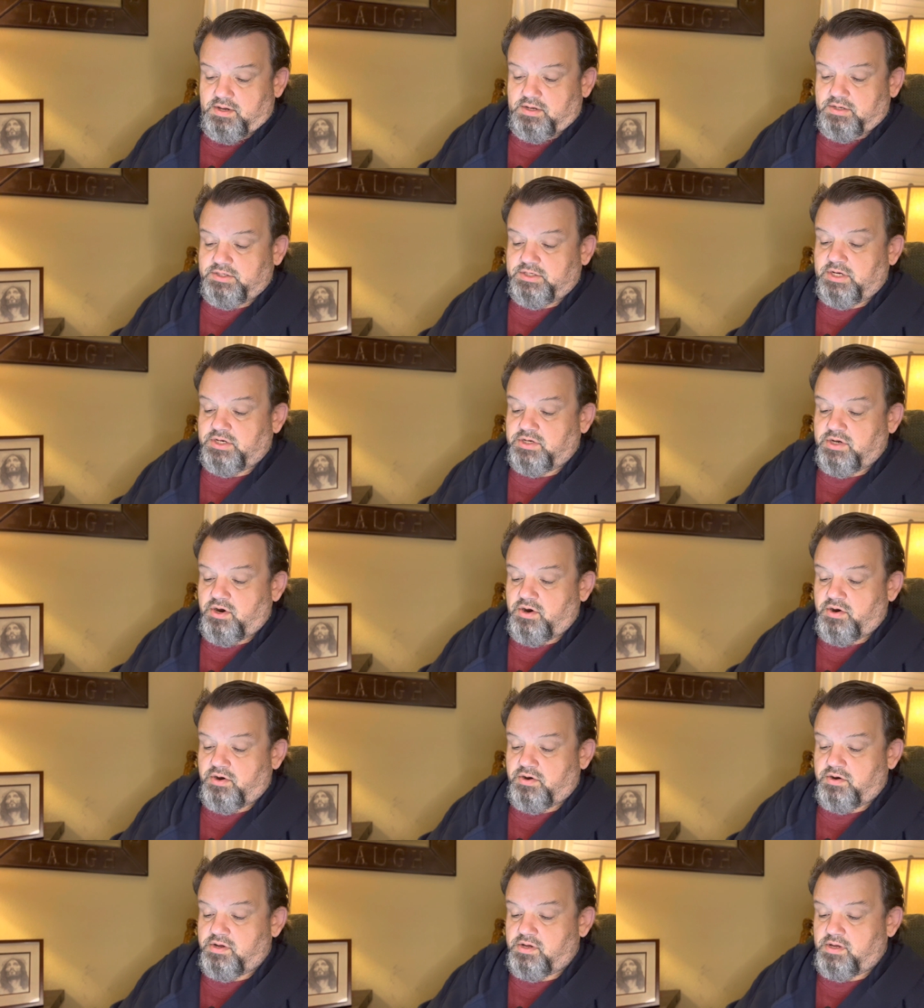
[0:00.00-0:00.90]
She
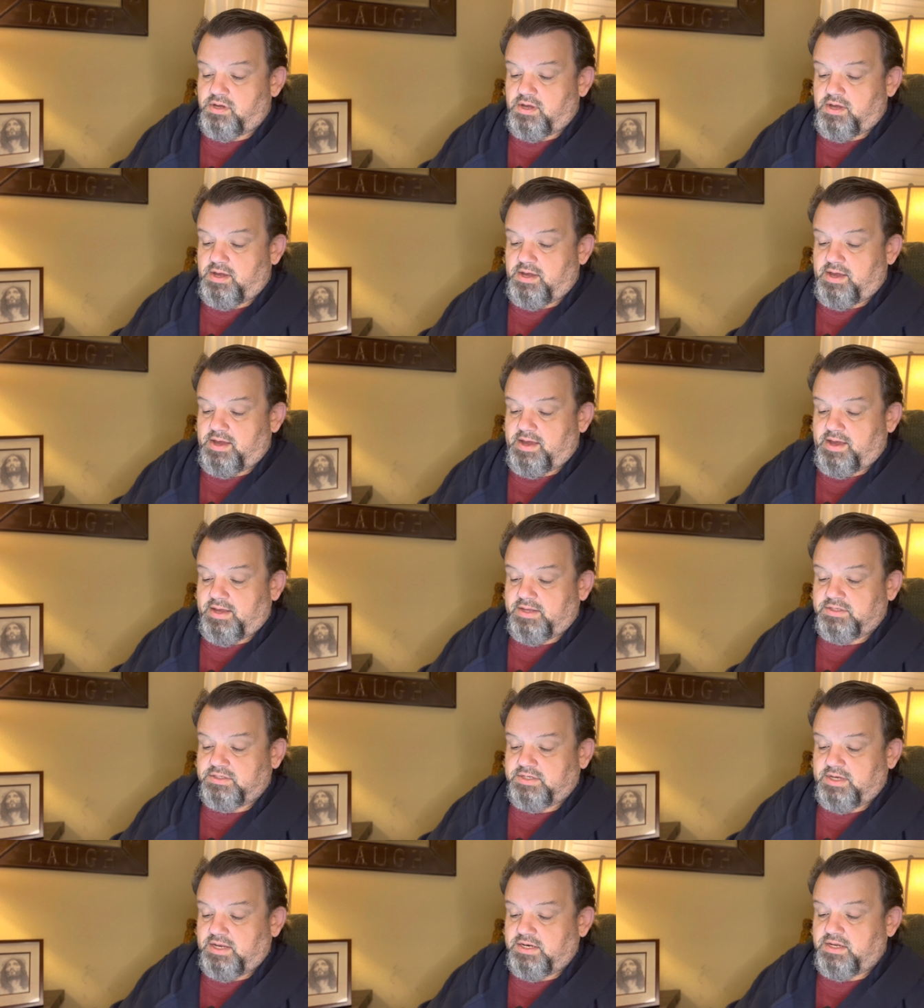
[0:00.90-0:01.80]
turned and
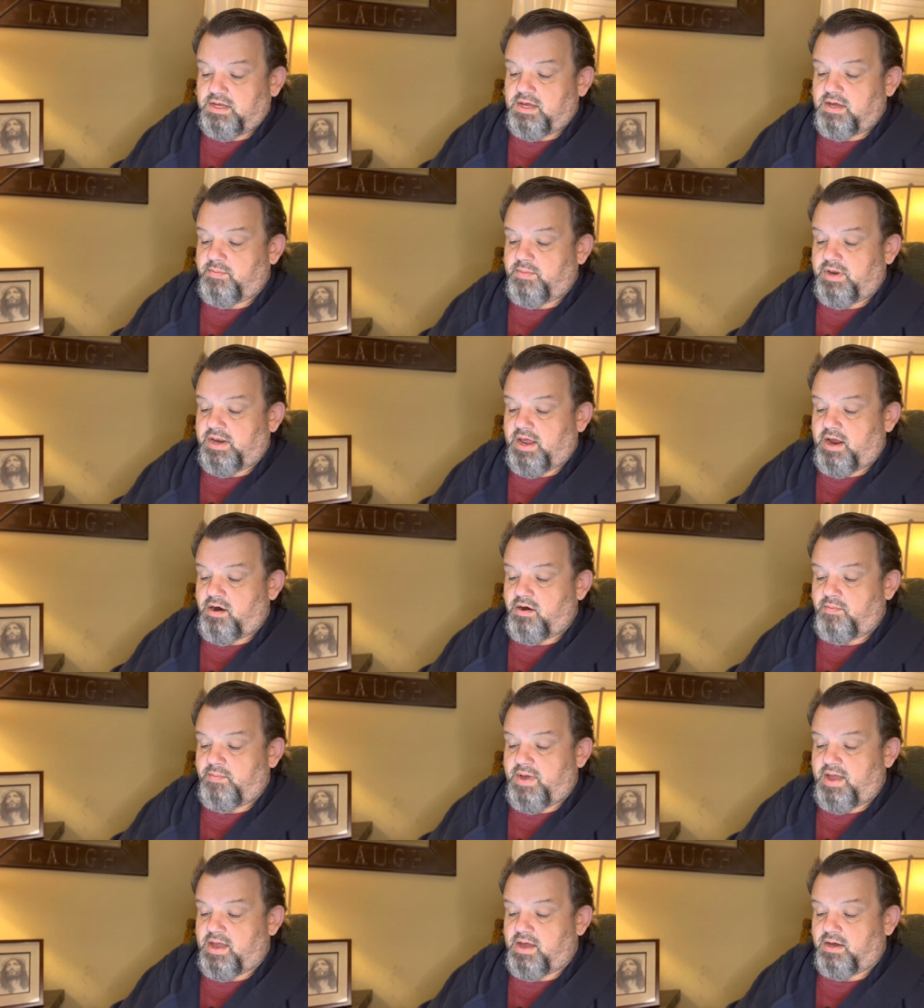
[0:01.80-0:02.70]
said to him in
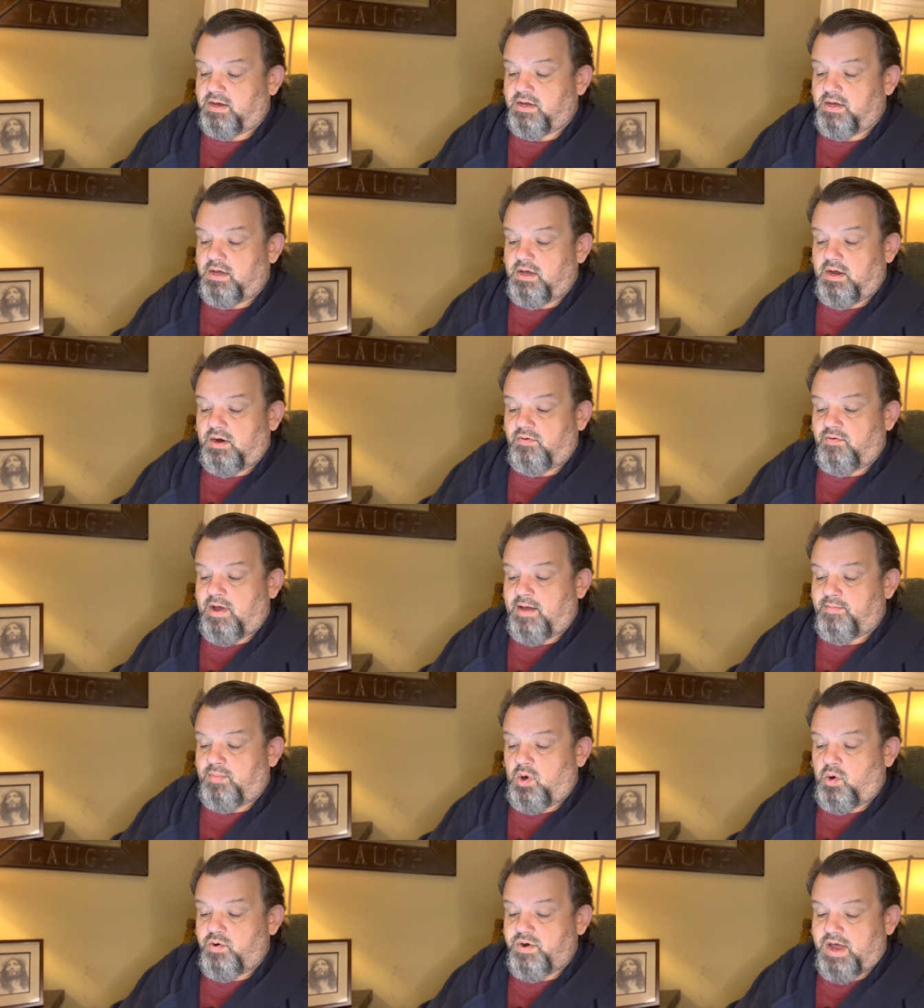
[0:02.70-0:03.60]
Aramaic,
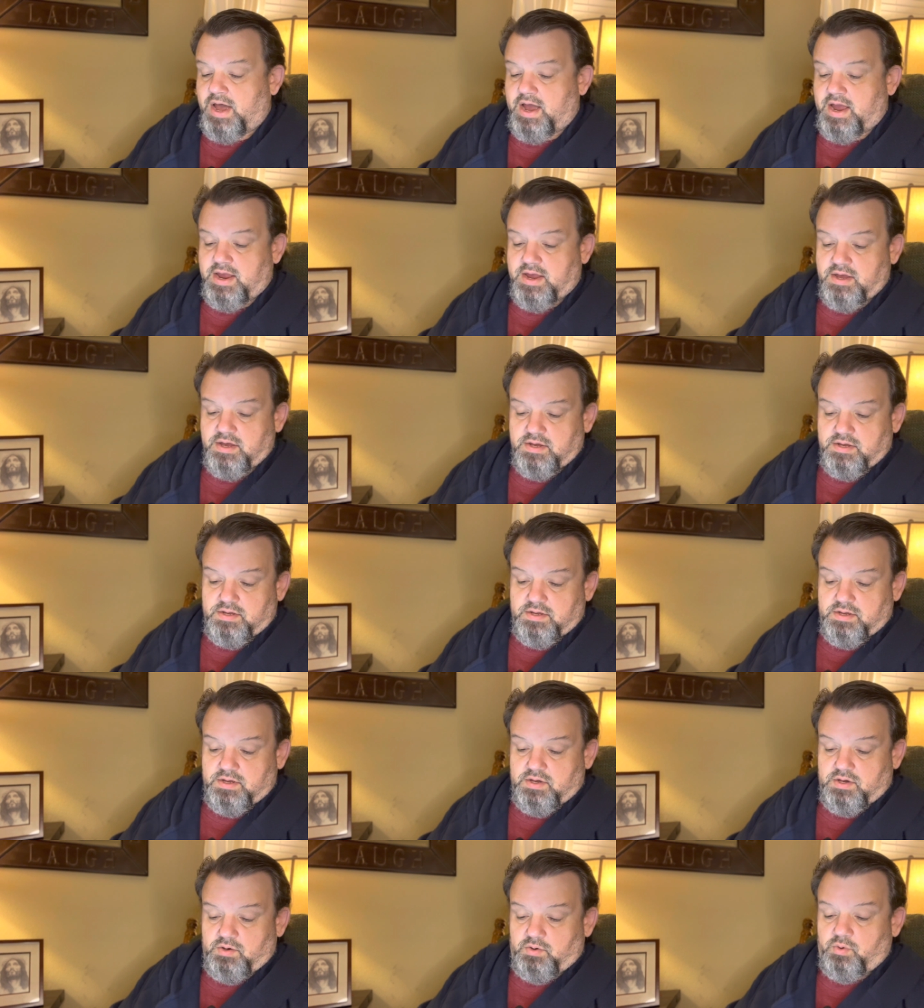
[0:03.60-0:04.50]
Rabboni,
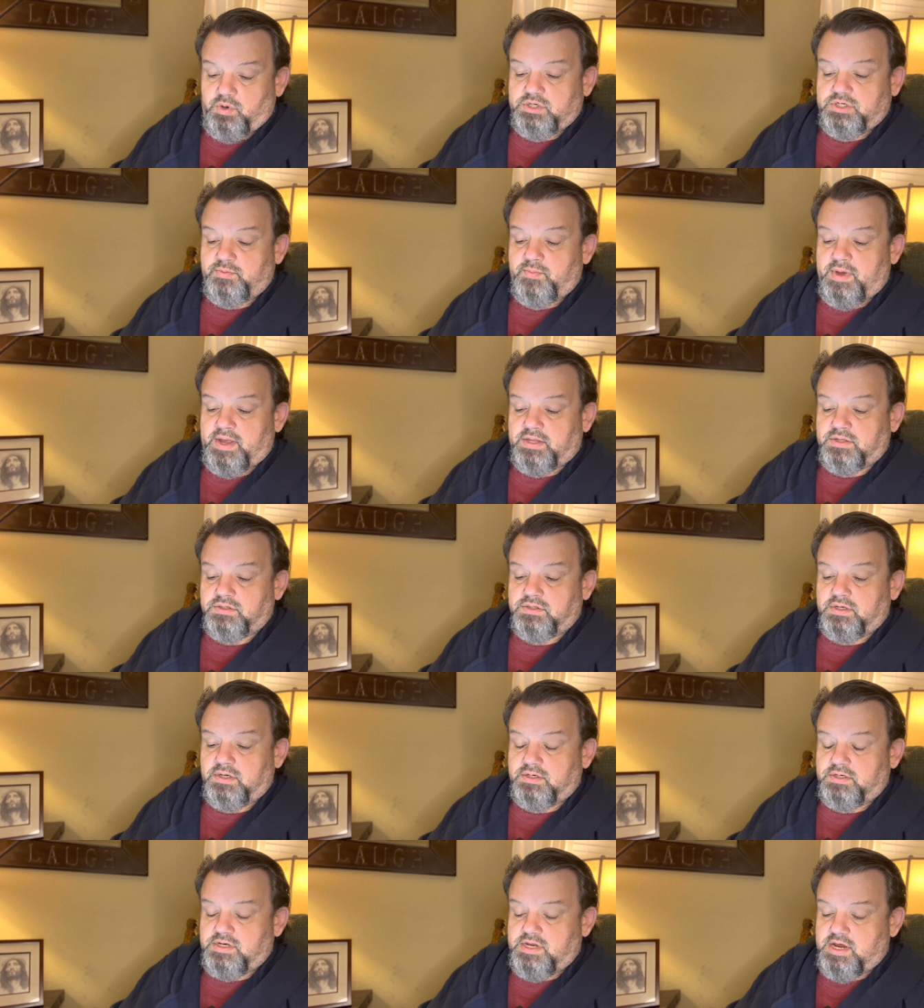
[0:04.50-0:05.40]
which means
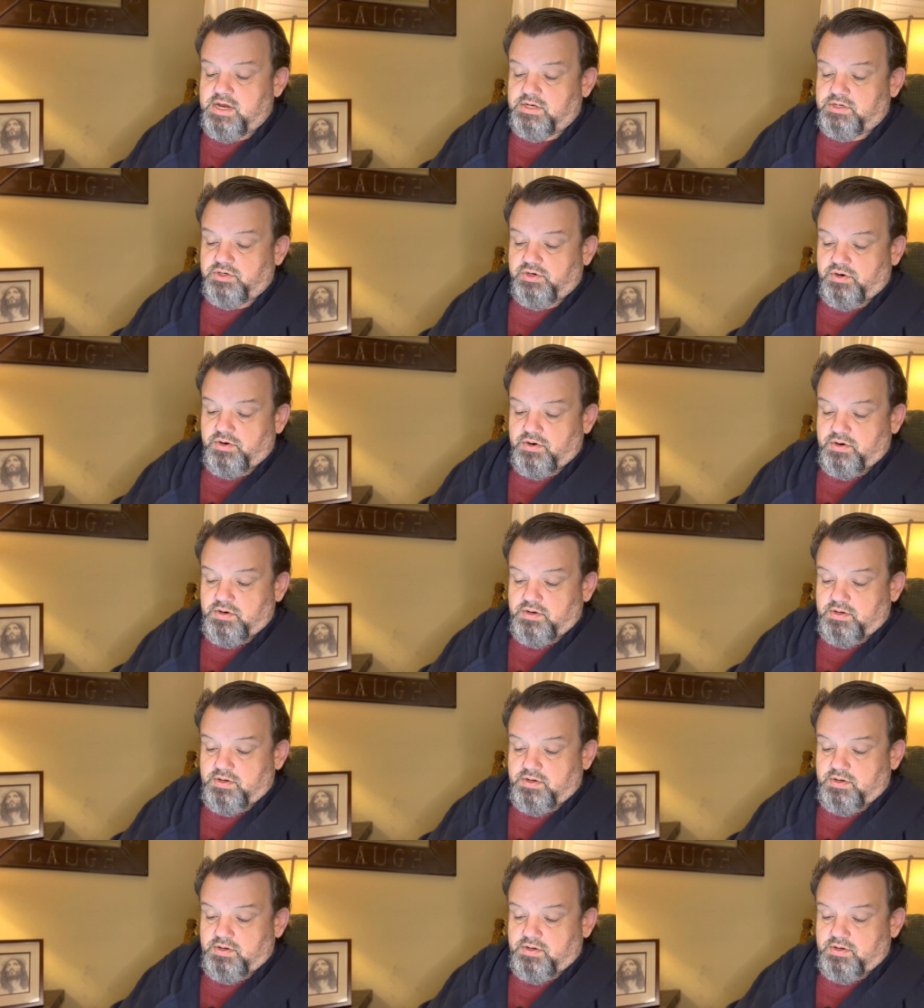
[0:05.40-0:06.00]
teacher.